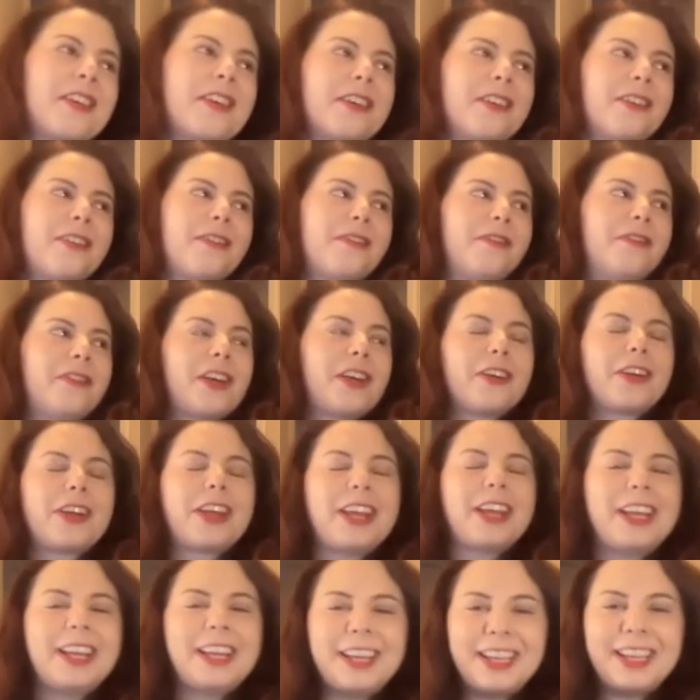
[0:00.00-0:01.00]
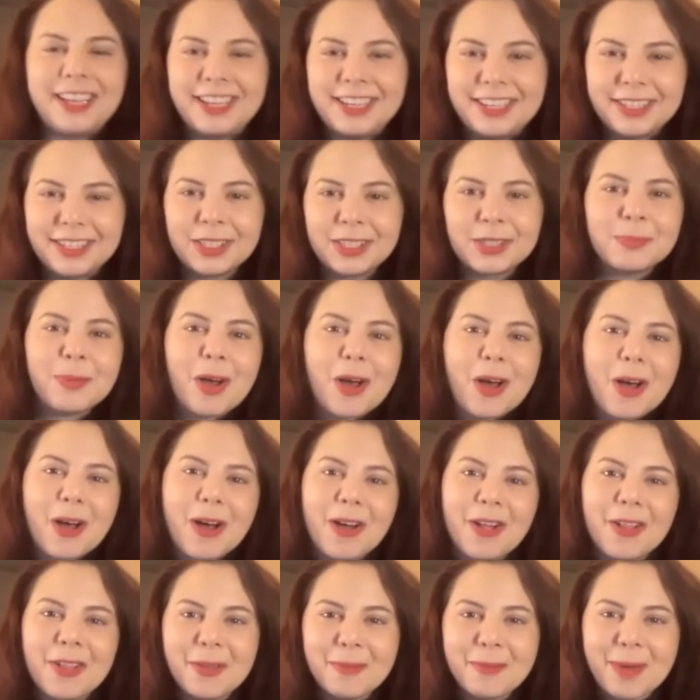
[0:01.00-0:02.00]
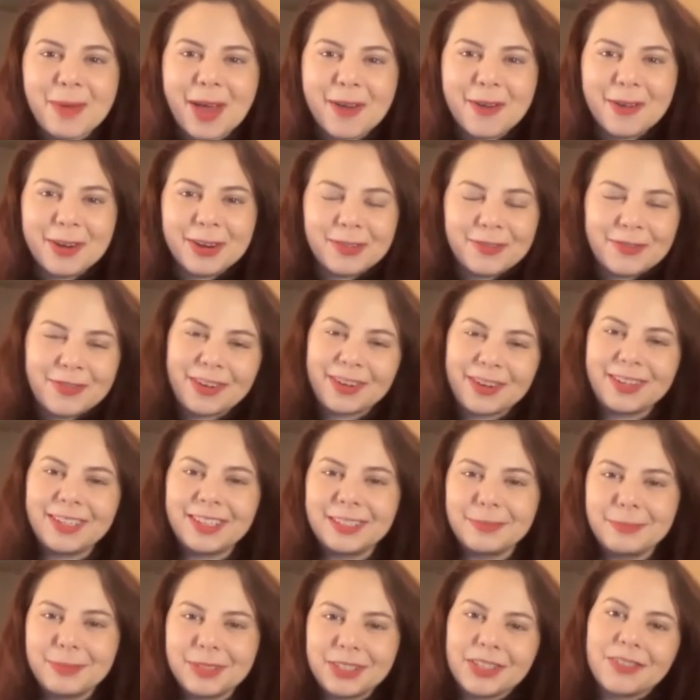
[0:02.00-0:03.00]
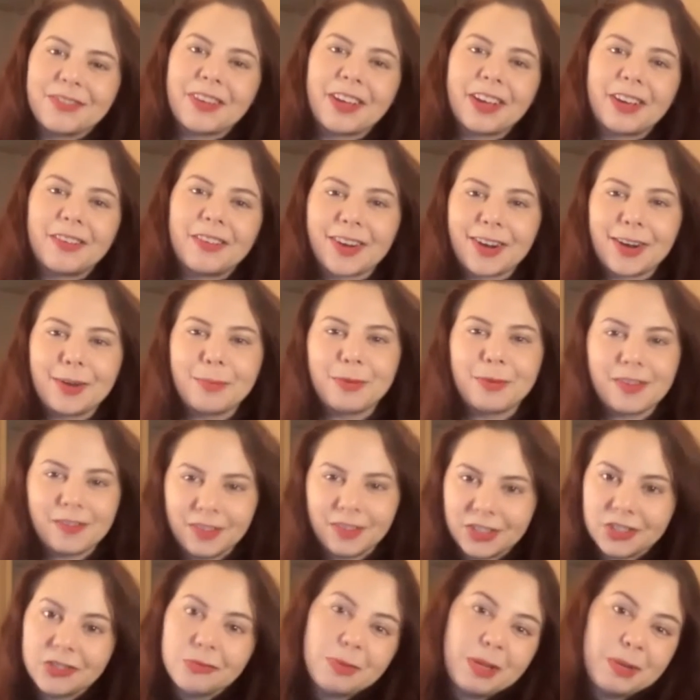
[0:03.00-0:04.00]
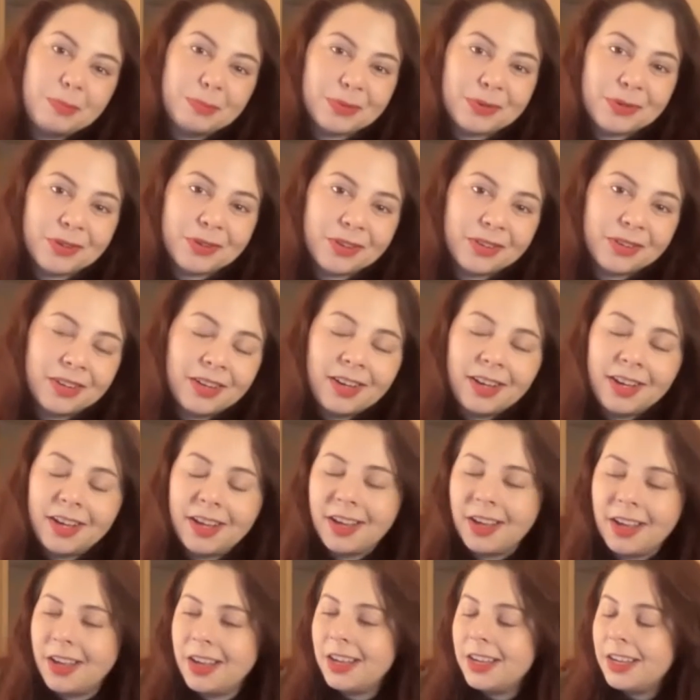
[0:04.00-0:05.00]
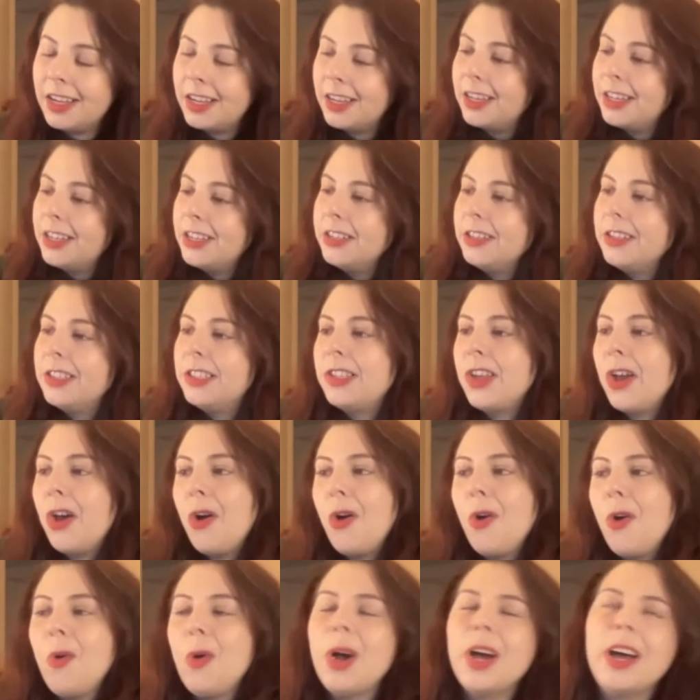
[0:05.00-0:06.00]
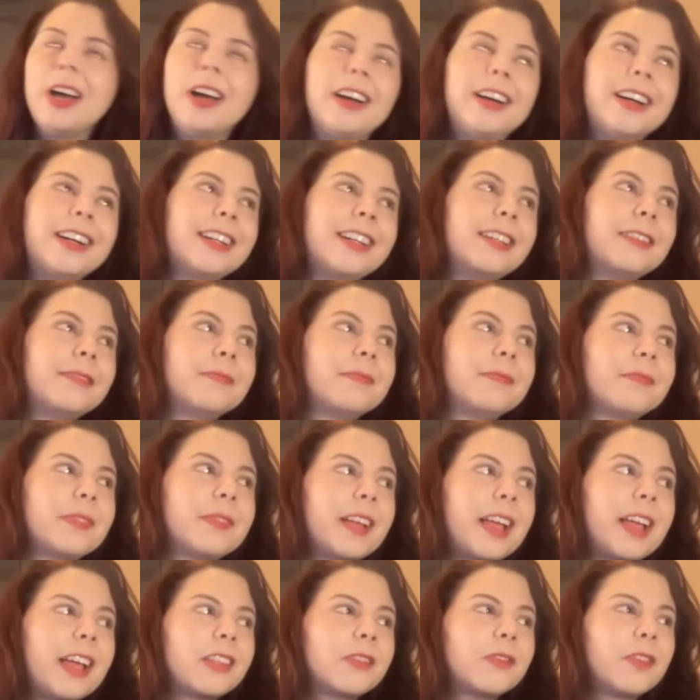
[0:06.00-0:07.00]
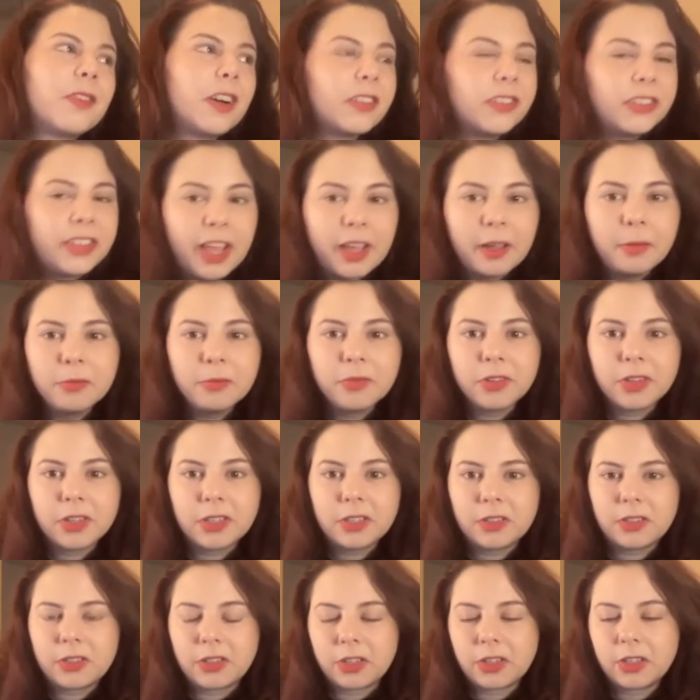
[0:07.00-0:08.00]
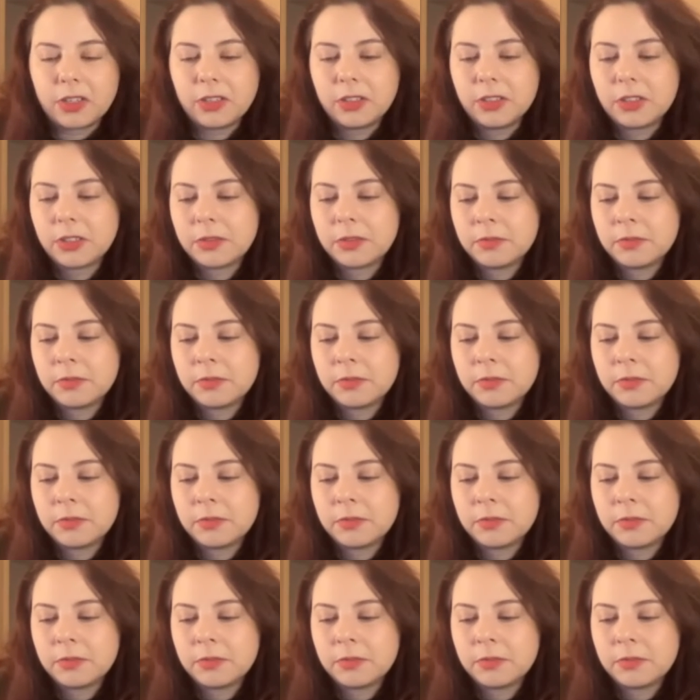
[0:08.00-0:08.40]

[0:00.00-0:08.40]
a very small amount of very specific, very privileged people. So as far as games are concerned,